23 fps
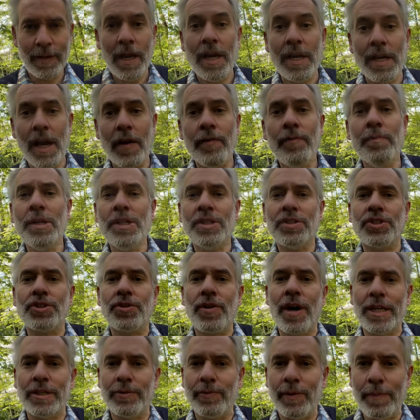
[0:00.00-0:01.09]
Governments are
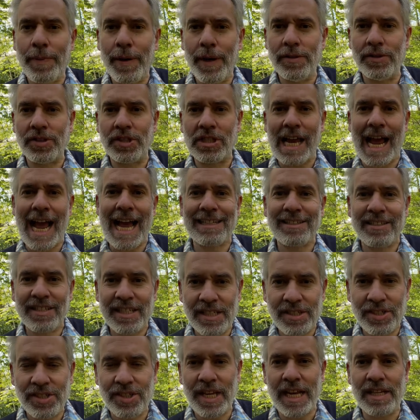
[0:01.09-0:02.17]
trying to impose
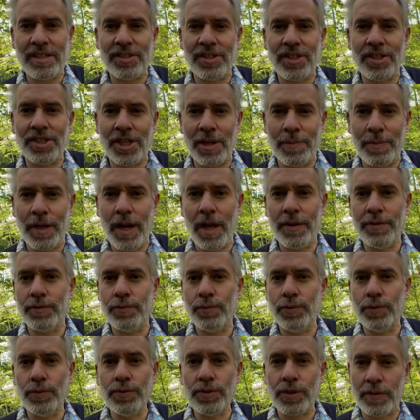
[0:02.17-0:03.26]
taxes, censorship and other
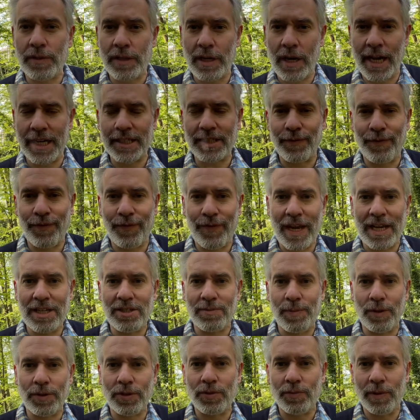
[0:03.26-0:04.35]
rules on the likes of
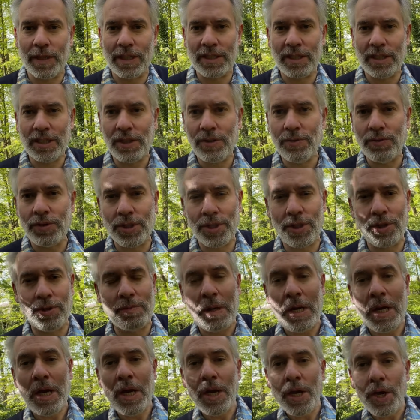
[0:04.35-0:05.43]
Facebook, Twitter, YouTube,
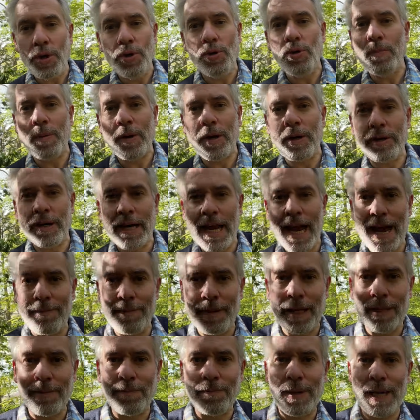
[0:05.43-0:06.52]
Uber and
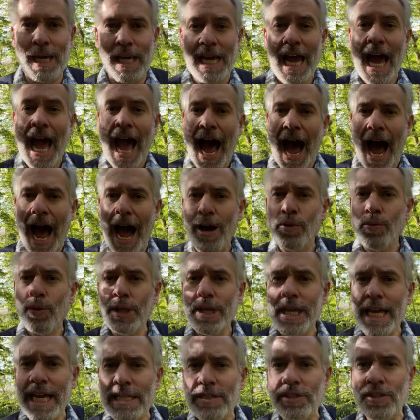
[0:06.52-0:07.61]
Airbnb. How will
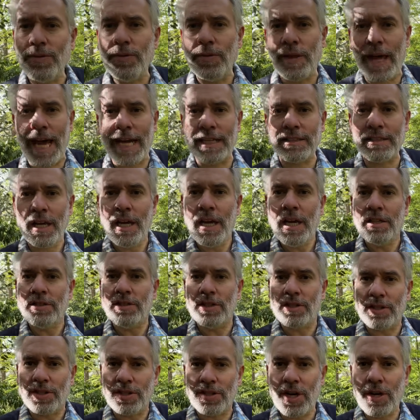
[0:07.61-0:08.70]
they do that to
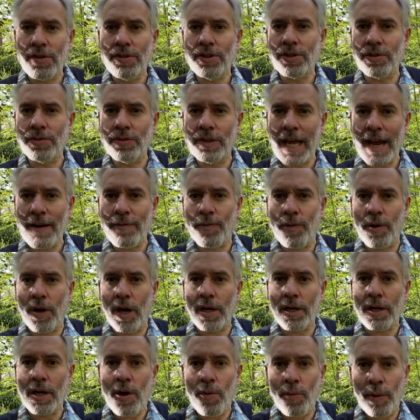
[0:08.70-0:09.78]
the social
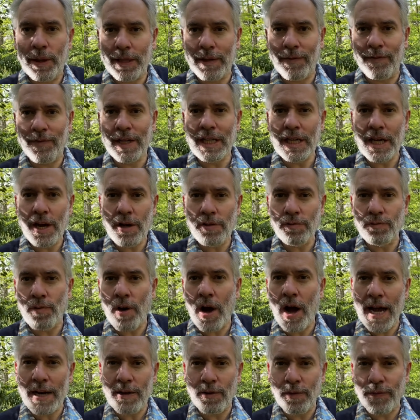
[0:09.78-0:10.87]
network when the video,
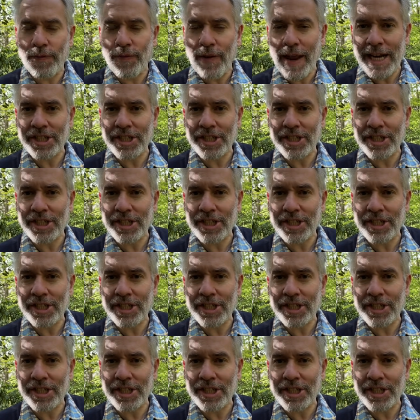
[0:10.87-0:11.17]
ride or flat